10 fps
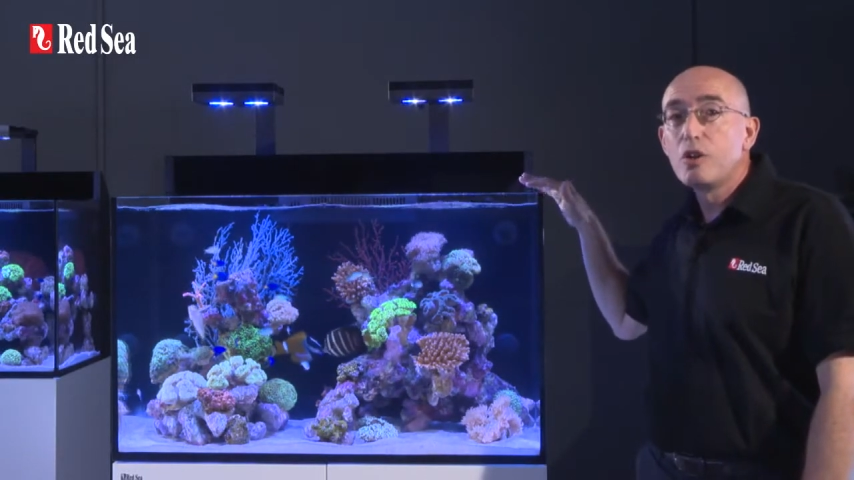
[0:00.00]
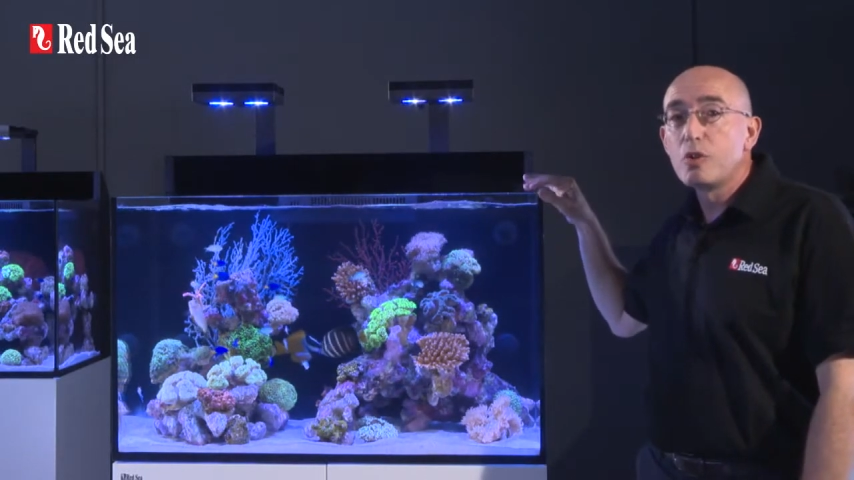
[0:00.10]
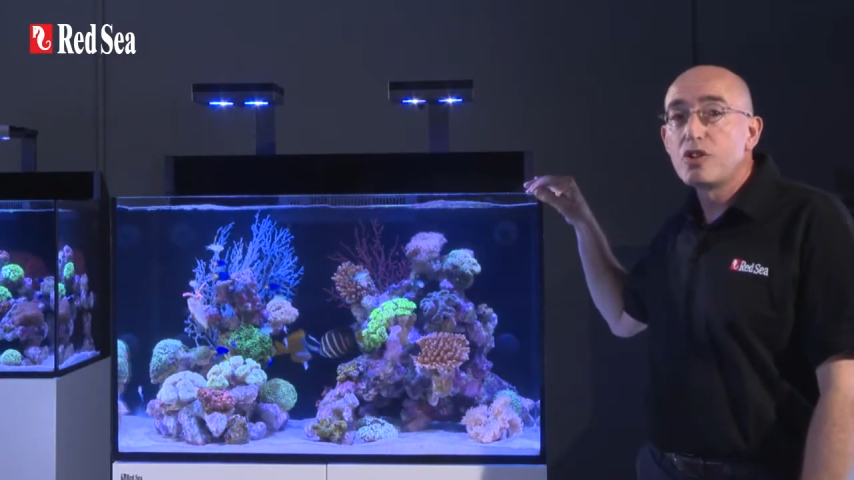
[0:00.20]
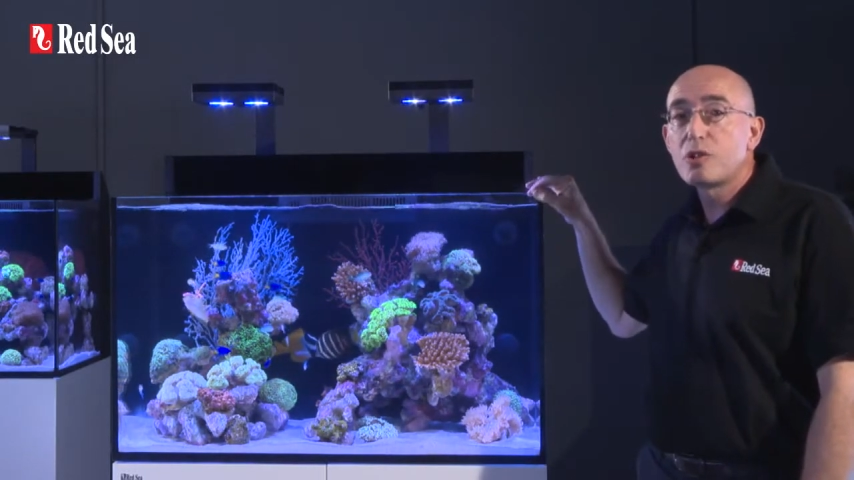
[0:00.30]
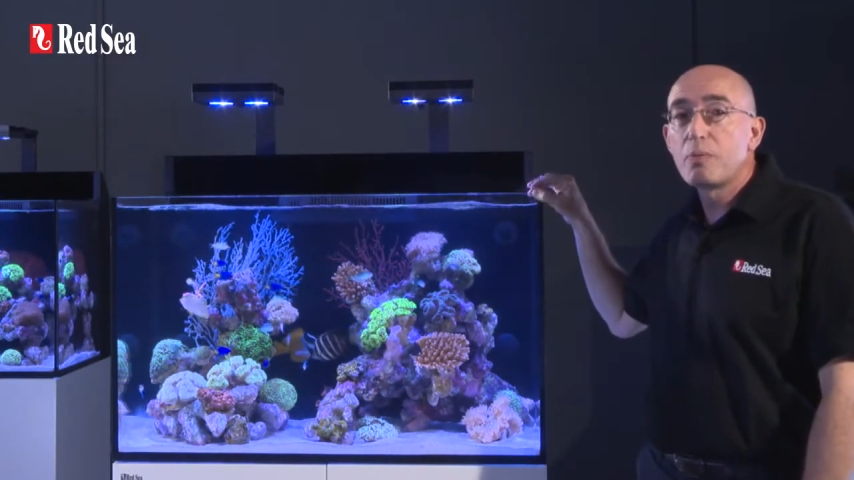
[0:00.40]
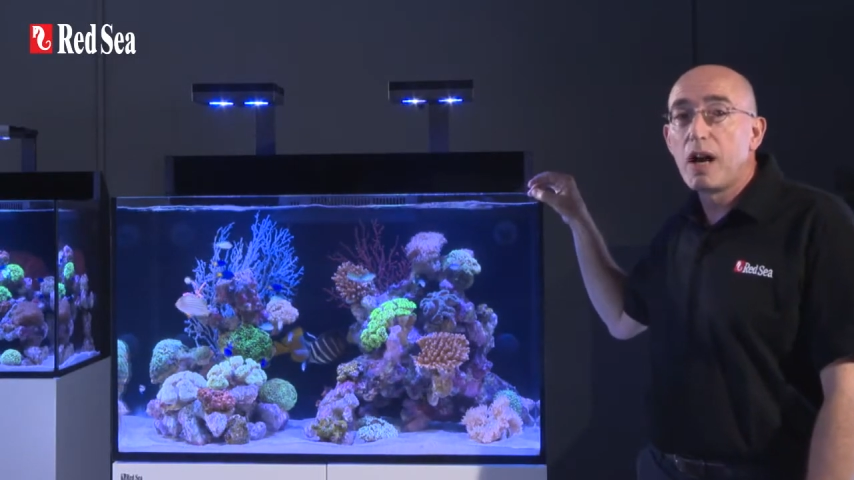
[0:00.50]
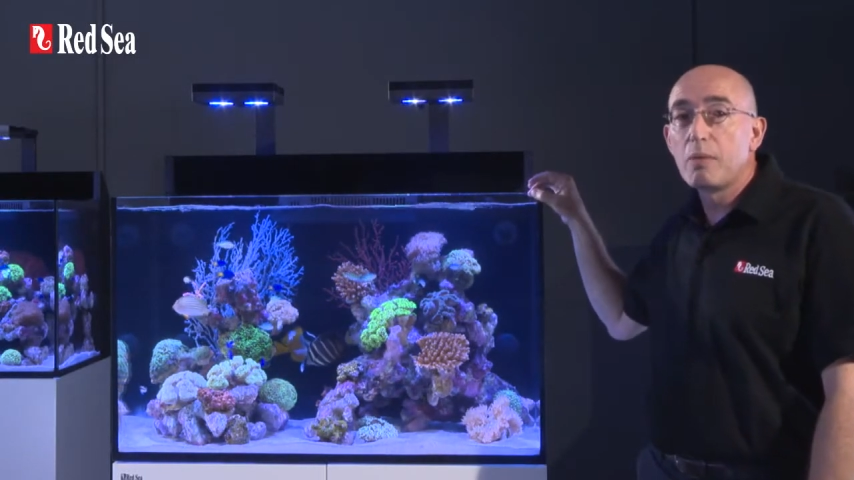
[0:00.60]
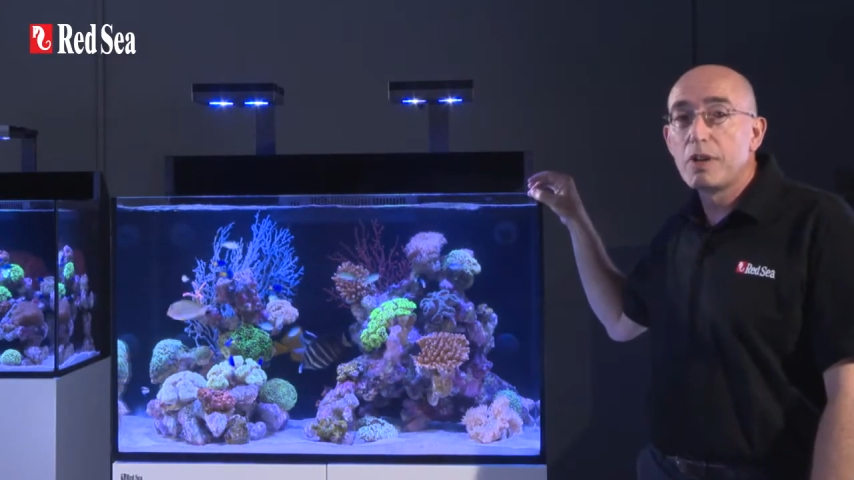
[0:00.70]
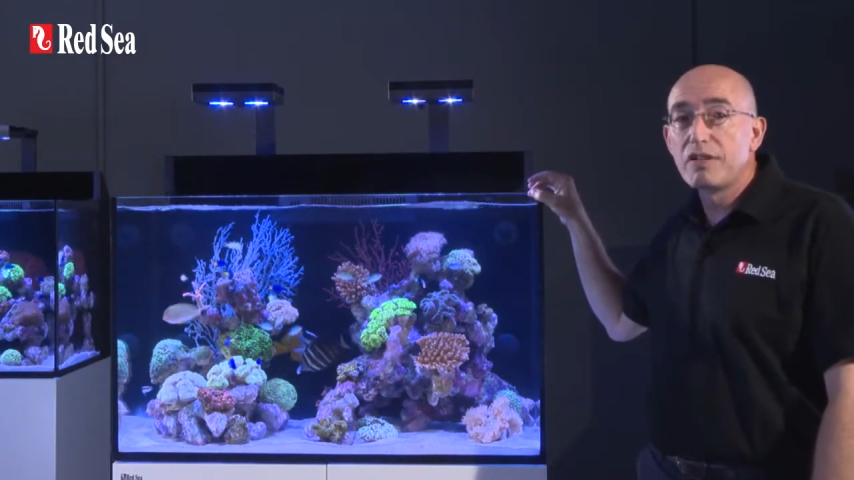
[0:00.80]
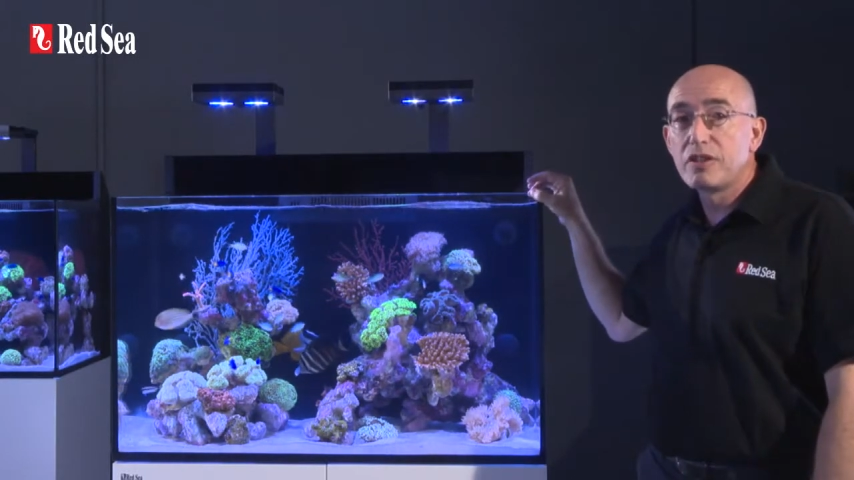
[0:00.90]
with
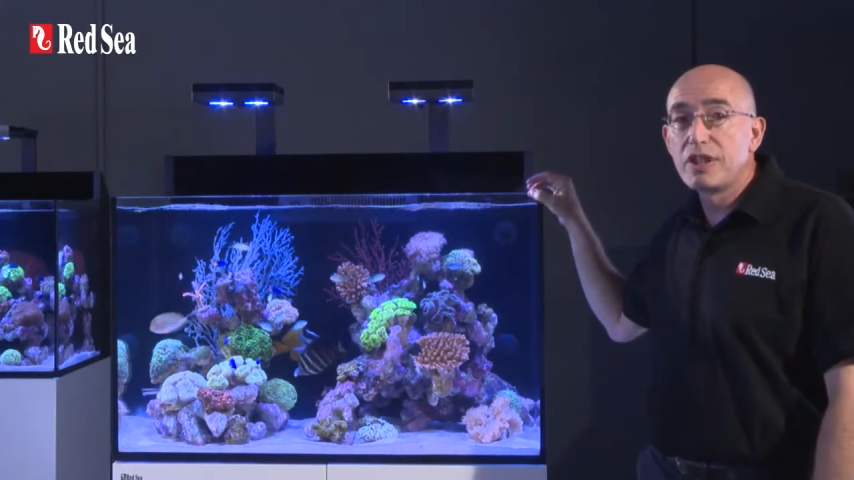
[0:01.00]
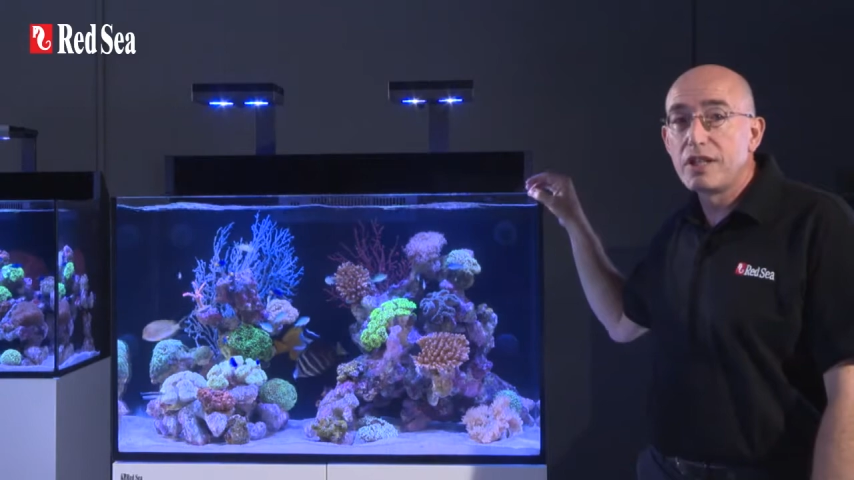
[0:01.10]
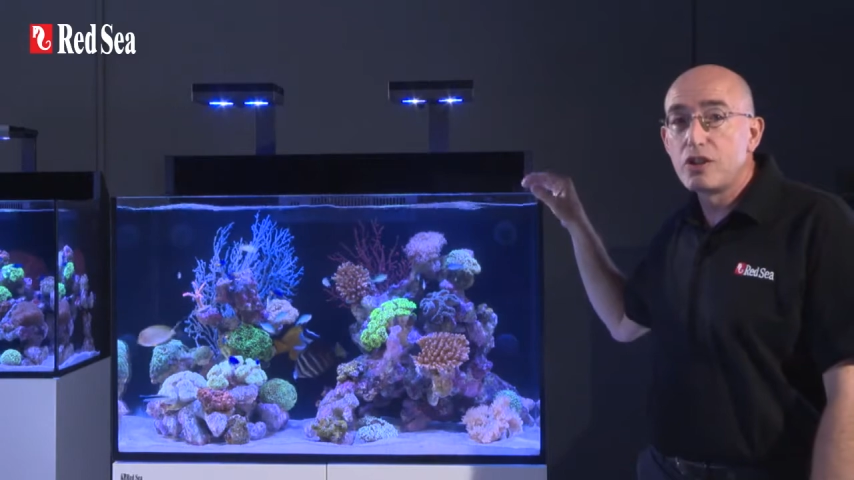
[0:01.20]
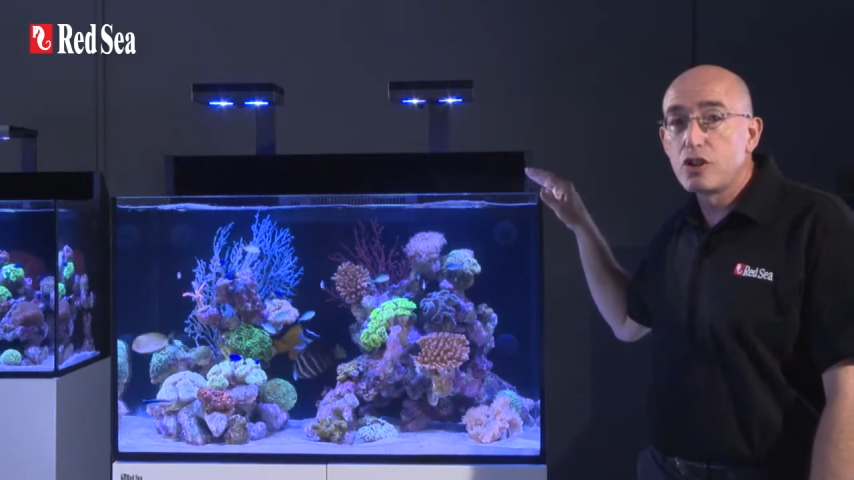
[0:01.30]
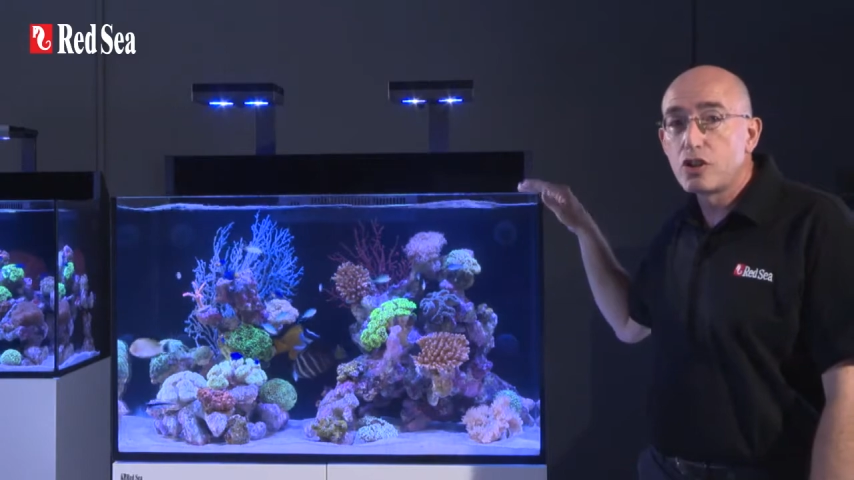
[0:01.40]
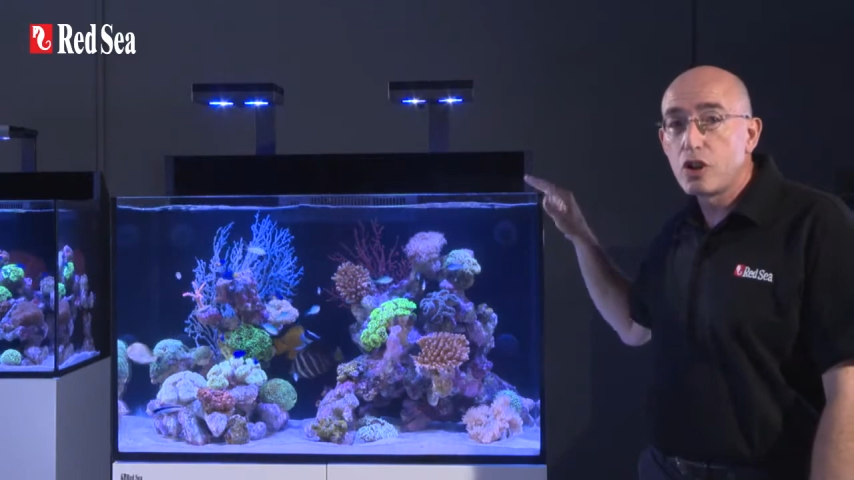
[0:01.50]
smart beveled edges